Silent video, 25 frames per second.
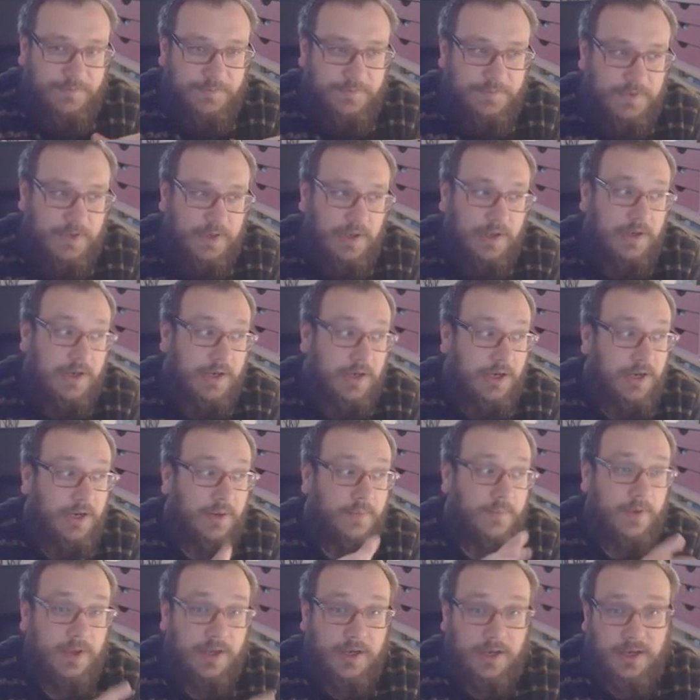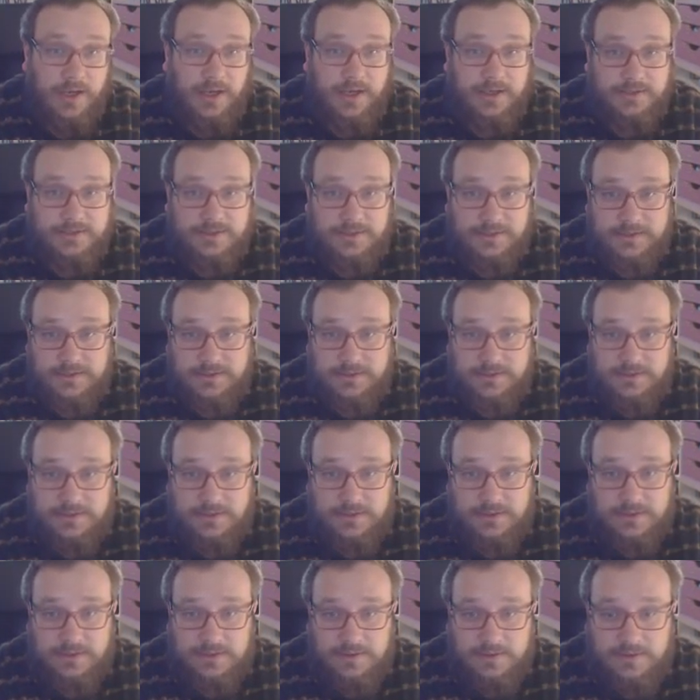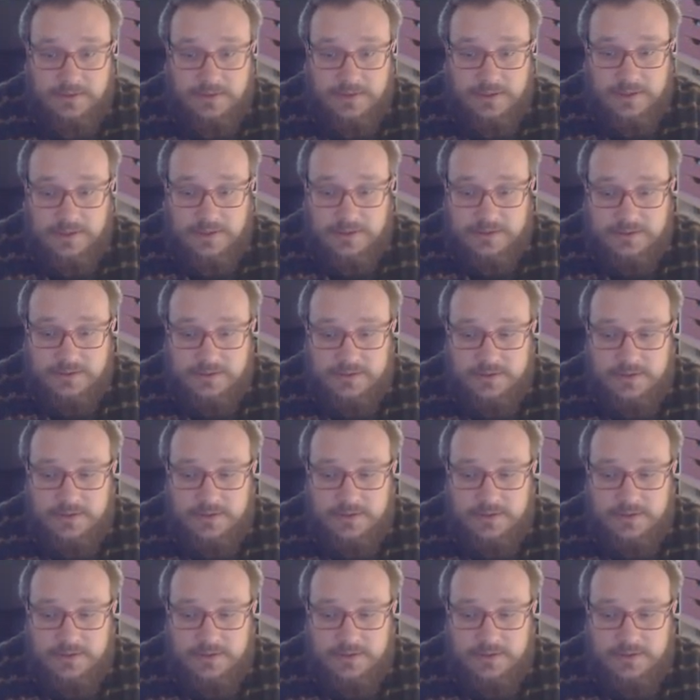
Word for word: and end up getting access to things.